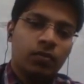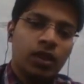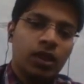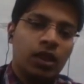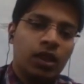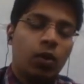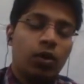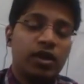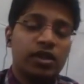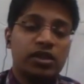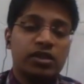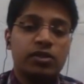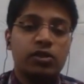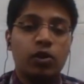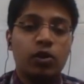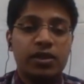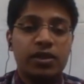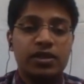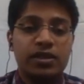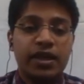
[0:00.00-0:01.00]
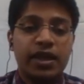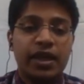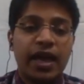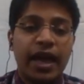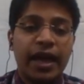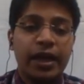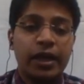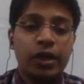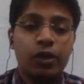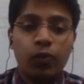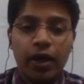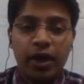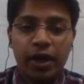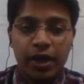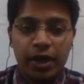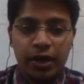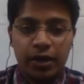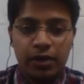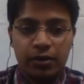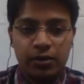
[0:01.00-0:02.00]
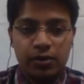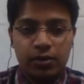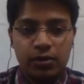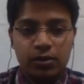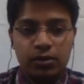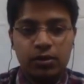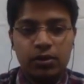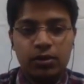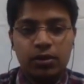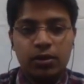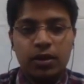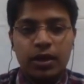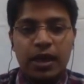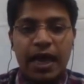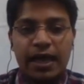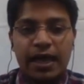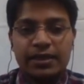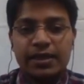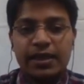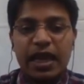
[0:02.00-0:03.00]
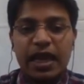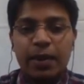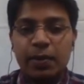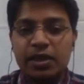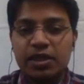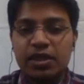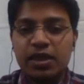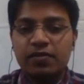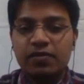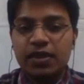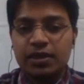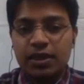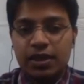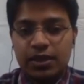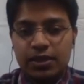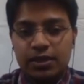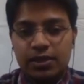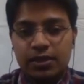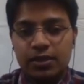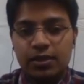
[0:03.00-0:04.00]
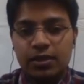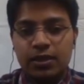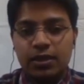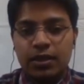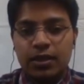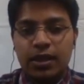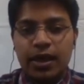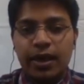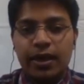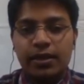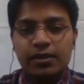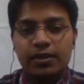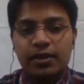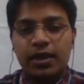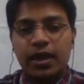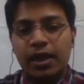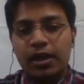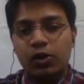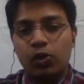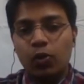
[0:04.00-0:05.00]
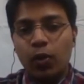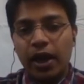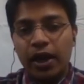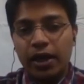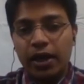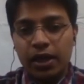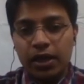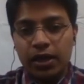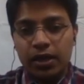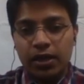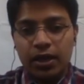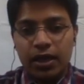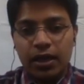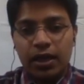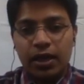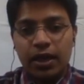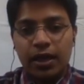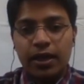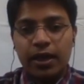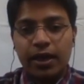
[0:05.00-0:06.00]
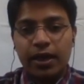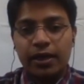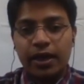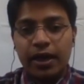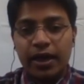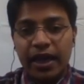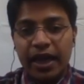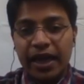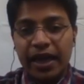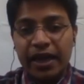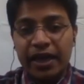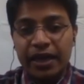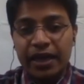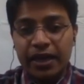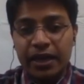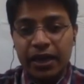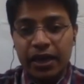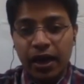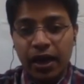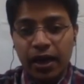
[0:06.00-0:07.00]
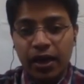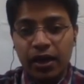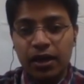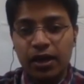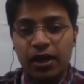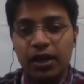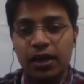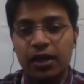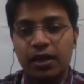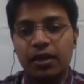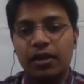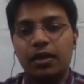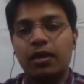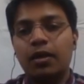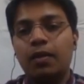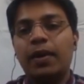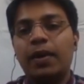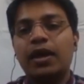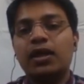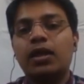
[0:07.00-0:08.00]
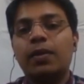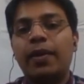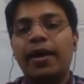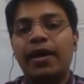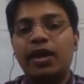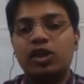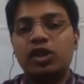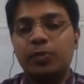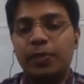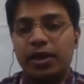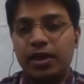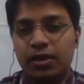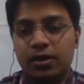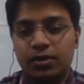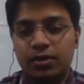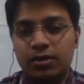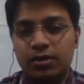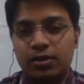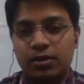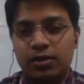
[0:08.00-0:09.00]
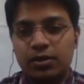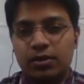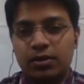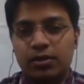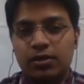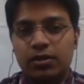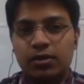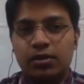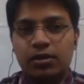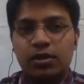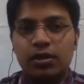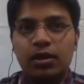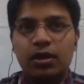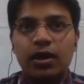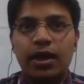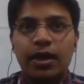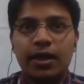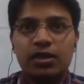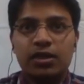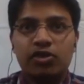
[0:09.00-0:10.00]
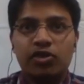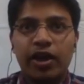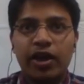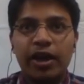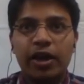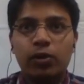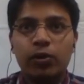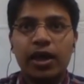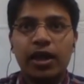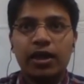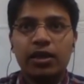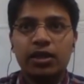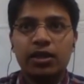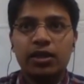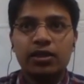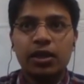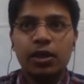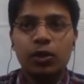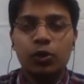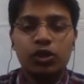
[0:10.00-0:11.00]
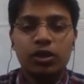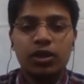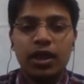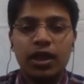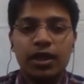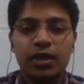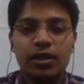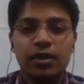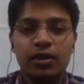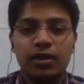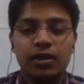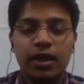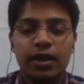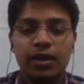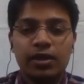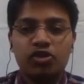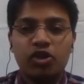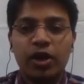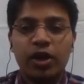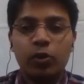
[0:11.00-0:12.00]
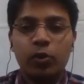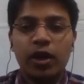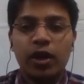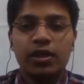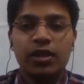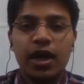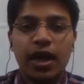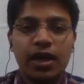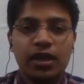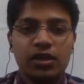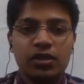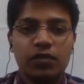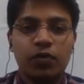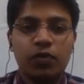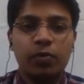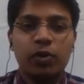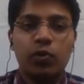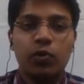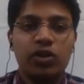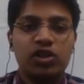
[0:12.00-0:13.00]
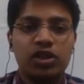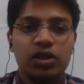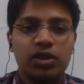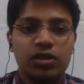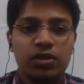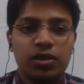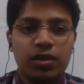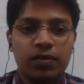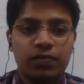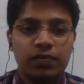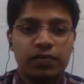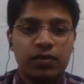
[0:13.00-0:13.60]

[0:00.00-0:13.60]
Now what is domestic inquiry? As the name itself suggests, it is an inquiry conducted internally by the management. Let us try to get the solution, let us try to get the answer from the question itself.